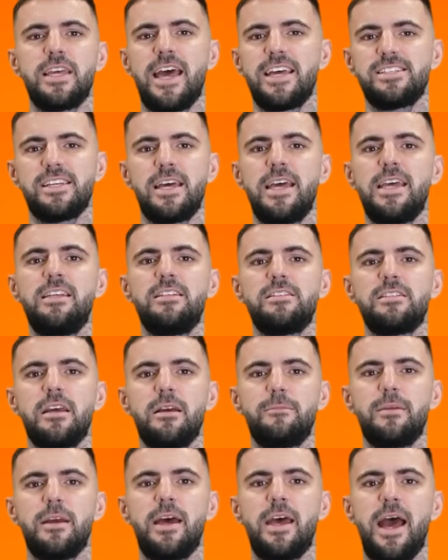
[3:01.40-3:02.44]
as it heats
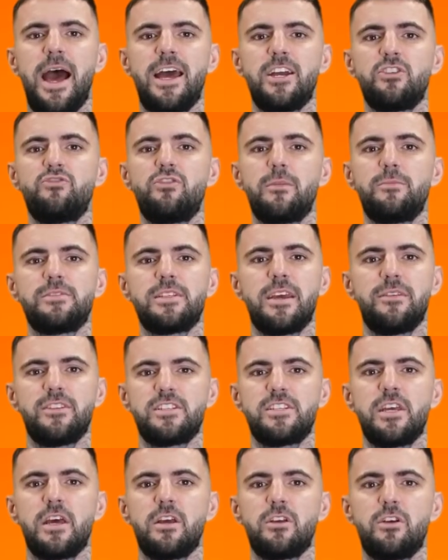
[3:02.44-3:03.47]
up and drops if
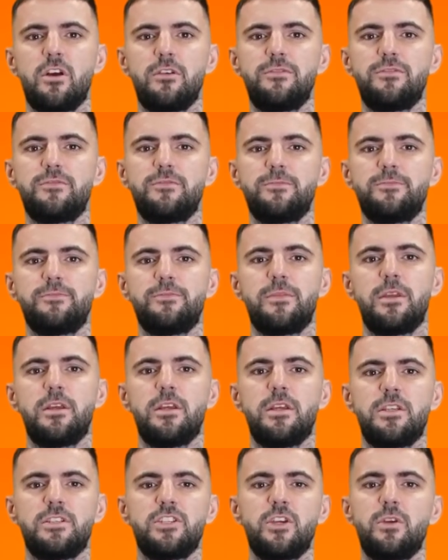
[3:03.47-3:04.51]
it's turned off.
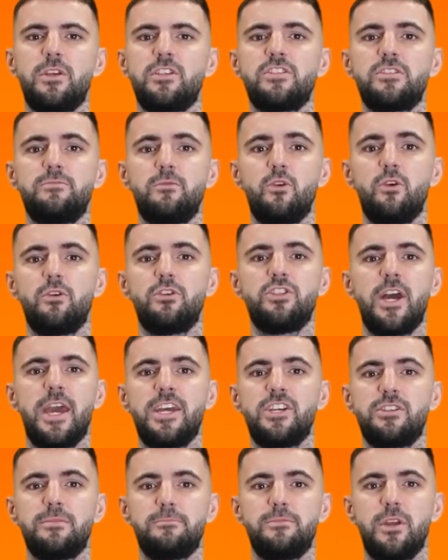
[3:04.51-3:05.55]
It's only a small
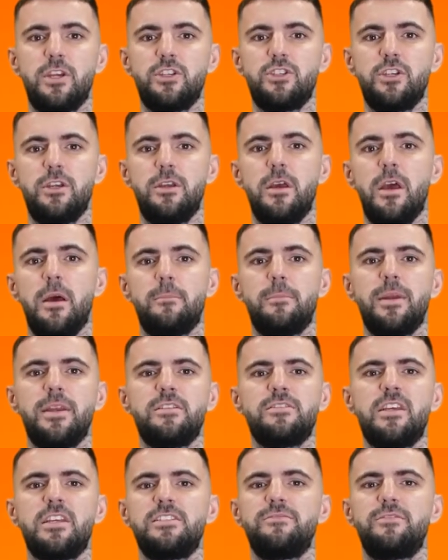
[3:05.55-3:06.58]
change in pressure, but
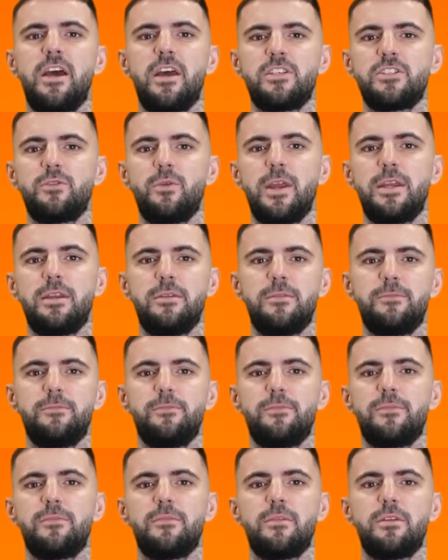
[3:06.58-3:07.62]
it does fluctuate.
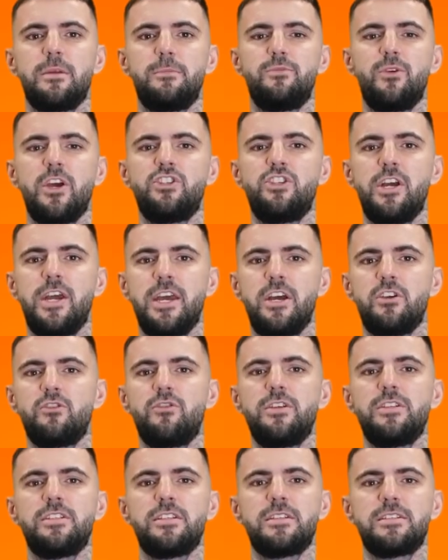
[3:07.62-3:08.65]
The pressure
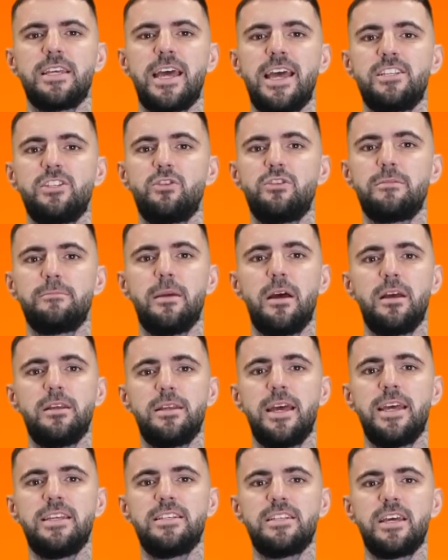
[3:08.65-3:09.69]
increases as you demand
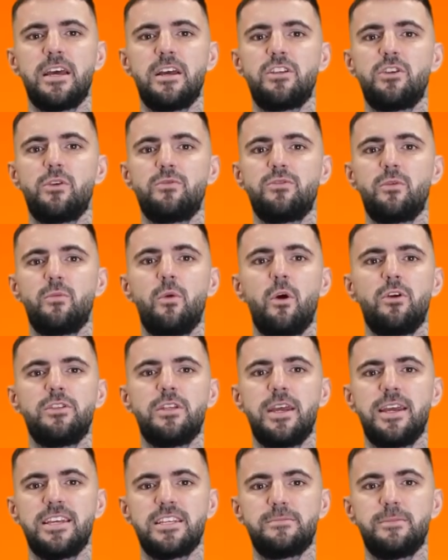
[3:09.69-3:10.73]
heating due to
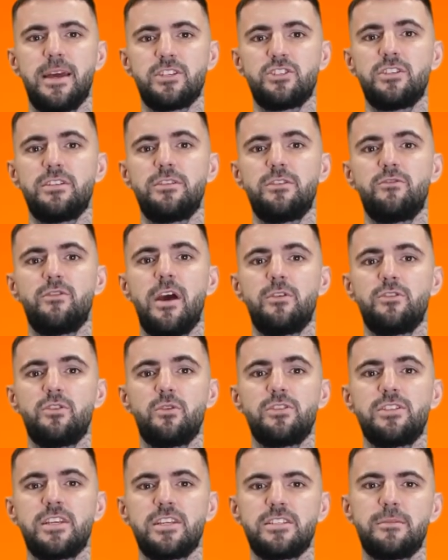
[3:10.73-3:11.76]
water expansion throughout
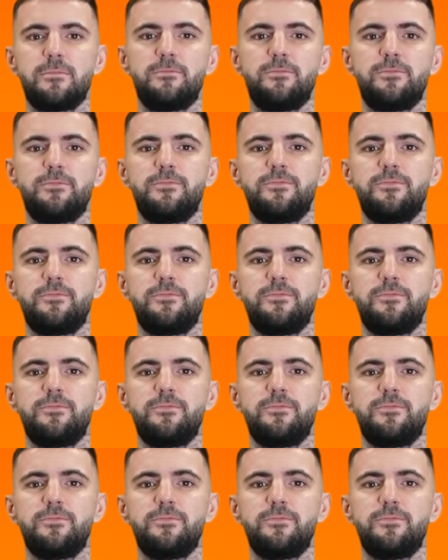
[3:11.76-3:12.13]
your system.